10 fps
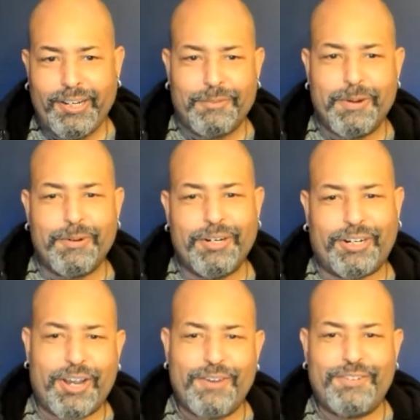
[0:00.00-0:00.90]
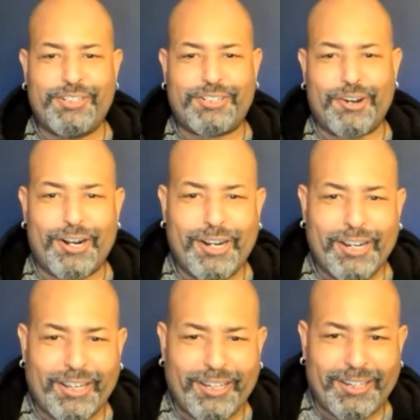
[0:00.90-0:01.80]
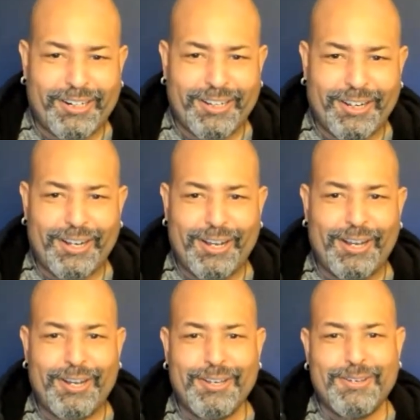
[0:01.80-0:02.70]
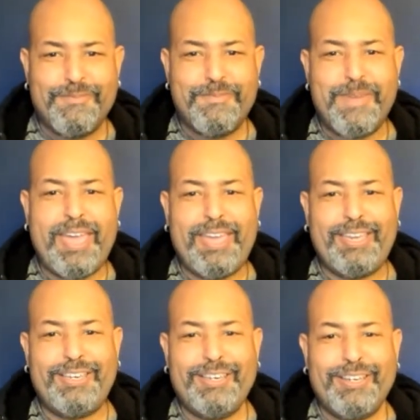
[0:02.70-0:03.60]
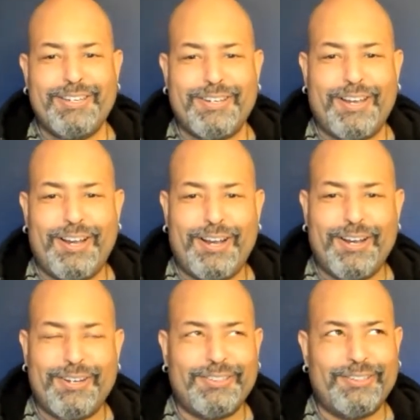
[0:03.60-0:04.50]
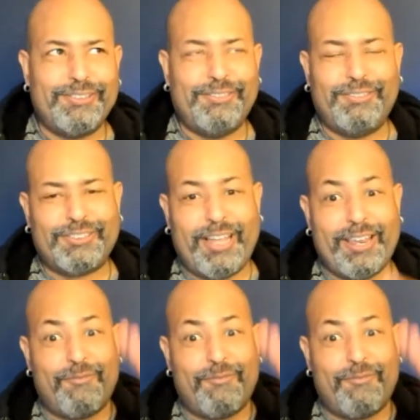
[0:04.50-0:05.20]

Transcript: Remember when the COVID chart in May it was like,